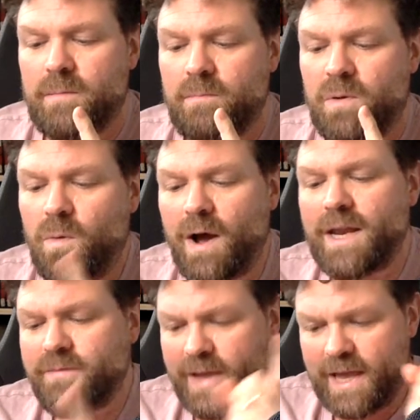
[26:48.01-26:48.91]
But why
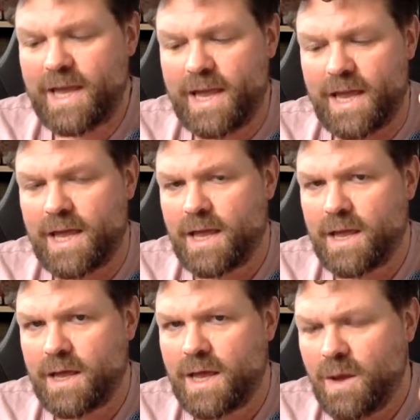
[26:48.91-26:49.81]
leave it here?
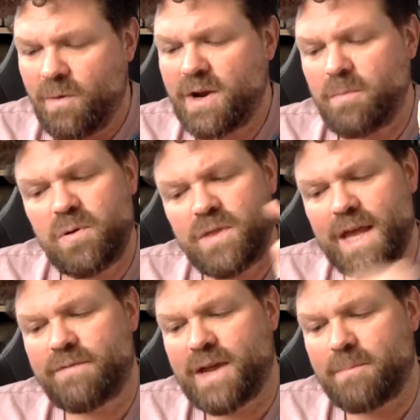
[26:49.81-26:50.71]
Why not pull the
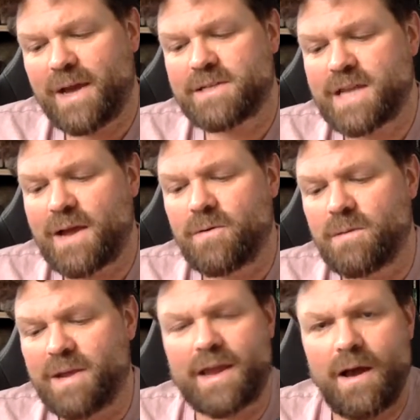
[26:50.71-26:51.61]
elevator back down and
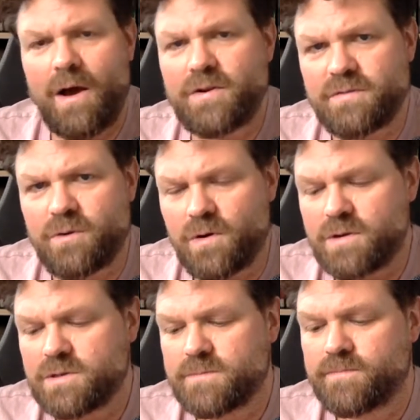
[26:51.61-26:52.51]
make it harder for
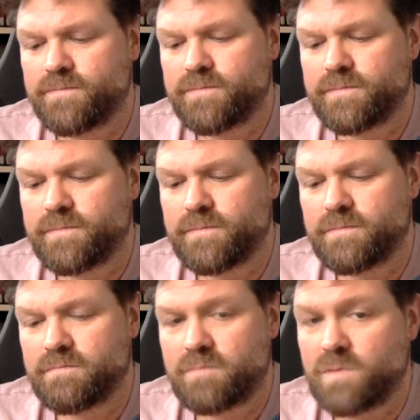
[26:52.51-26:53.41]
us?
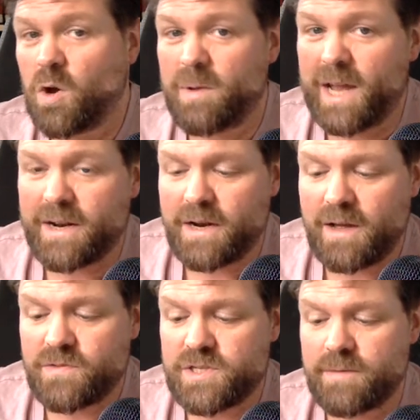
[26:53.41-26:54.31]
Nobody had an
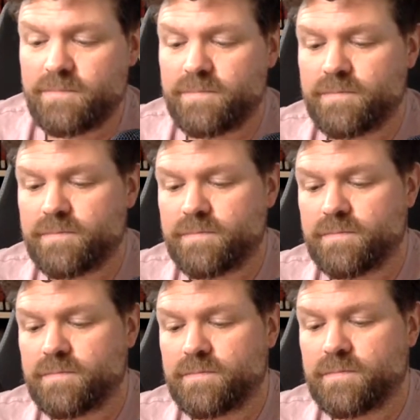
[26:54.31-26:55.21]
answer.
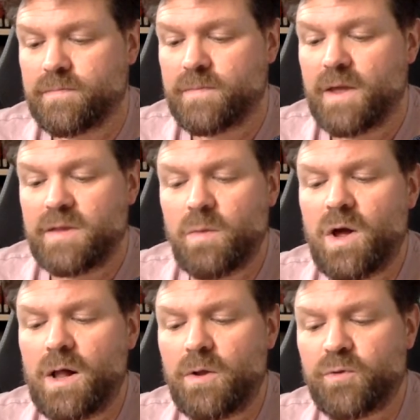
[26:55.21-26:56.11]
The
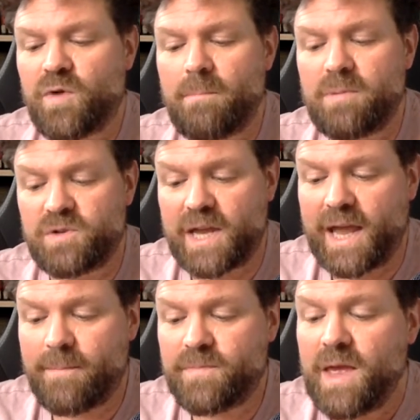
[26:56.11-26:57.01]
world rumbled
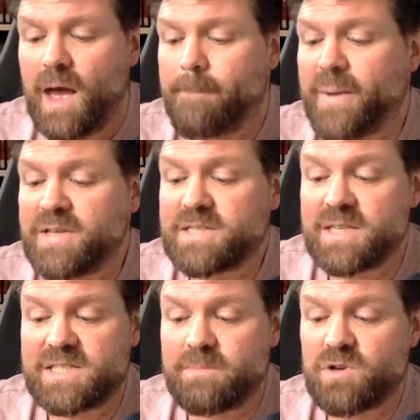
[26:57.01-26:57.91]
again, a buzz
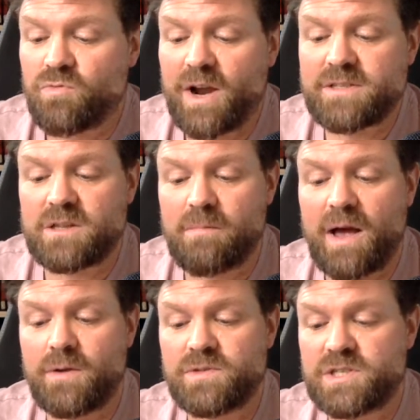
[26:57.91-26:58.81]
that seemed to rattle
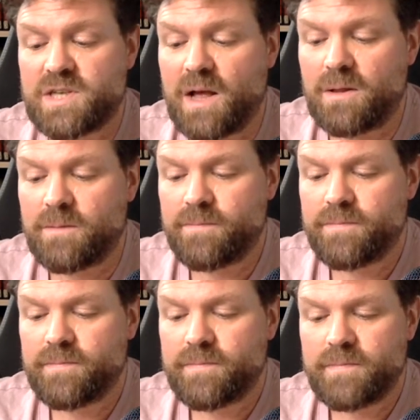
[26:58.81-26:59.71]
Marlowe's skull.
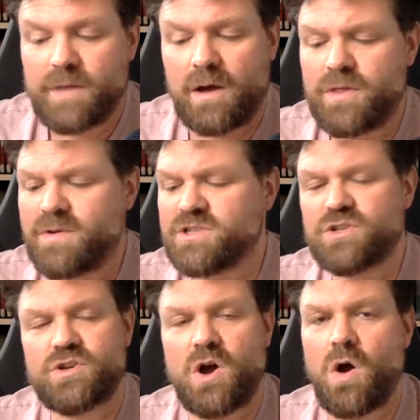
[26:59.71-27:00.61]
Oh, there is
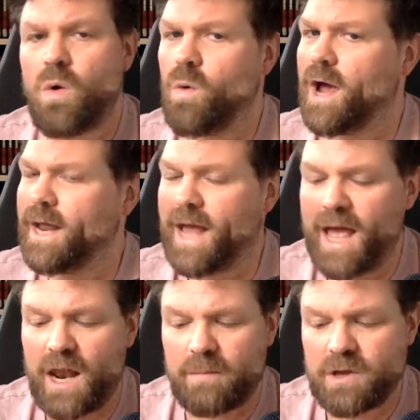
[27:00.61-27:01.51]
no way in
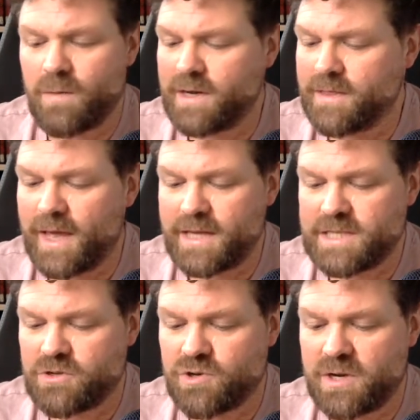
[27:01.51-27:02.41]
hell I'm going in there,
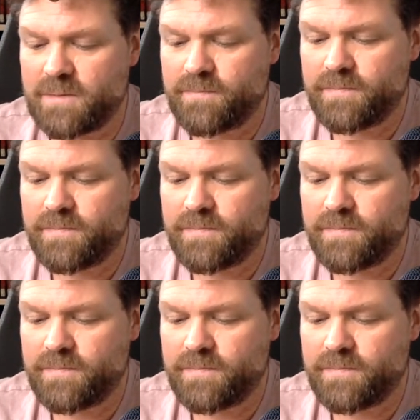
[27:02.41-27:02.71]
said Truck.